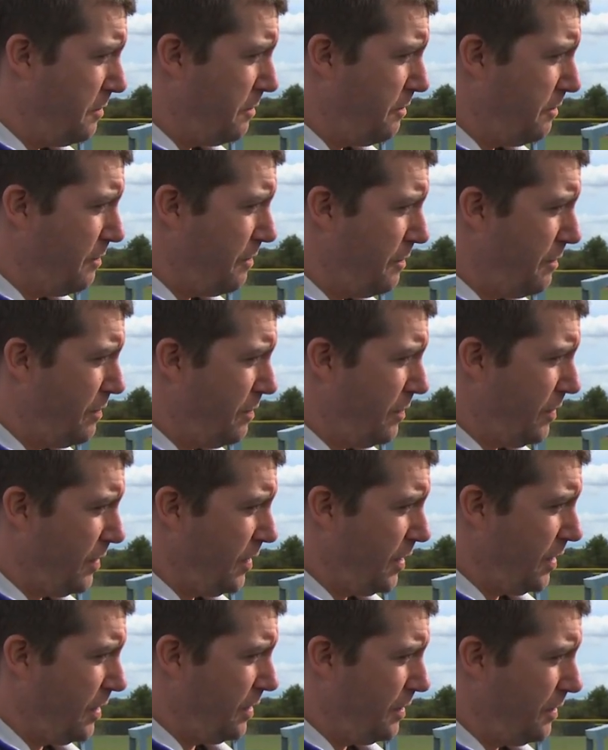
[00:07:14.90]

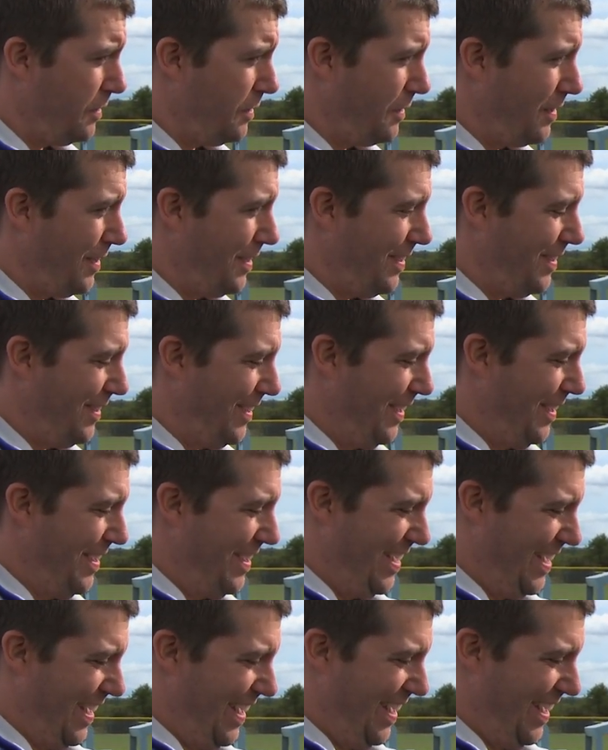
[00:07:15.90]

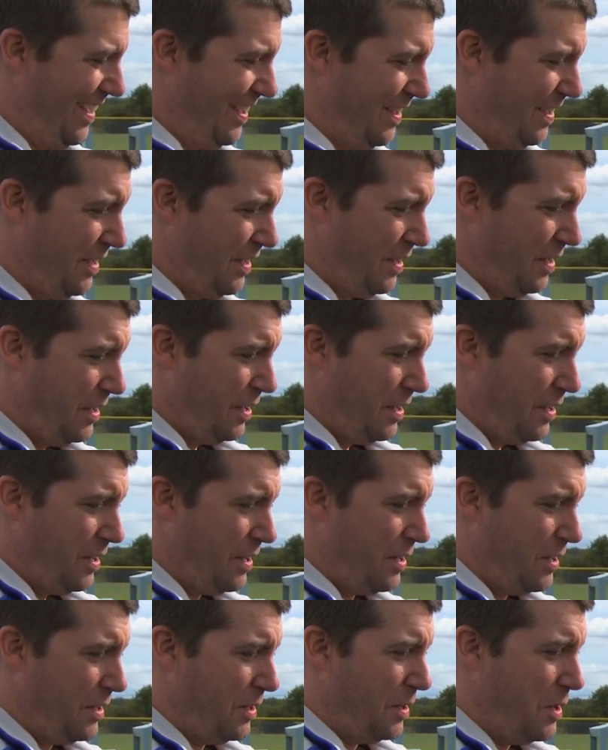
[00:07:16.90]

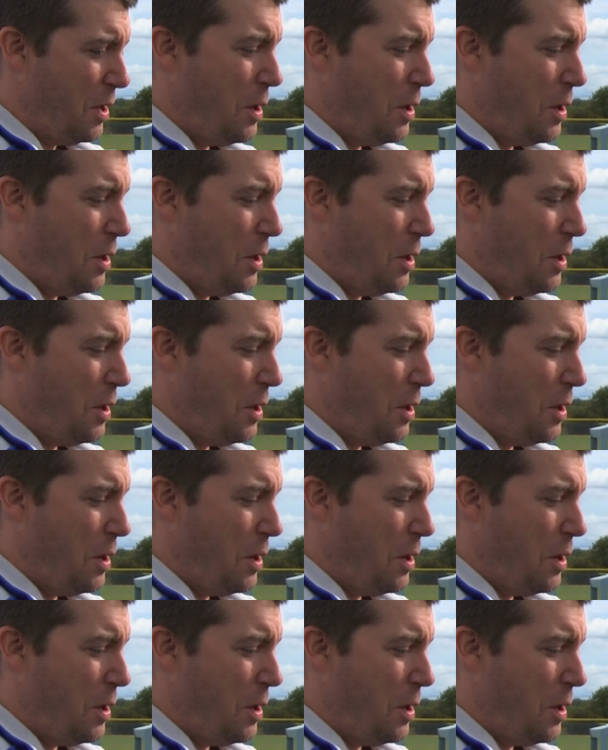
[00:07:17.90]
No words are spoken by the person on screen.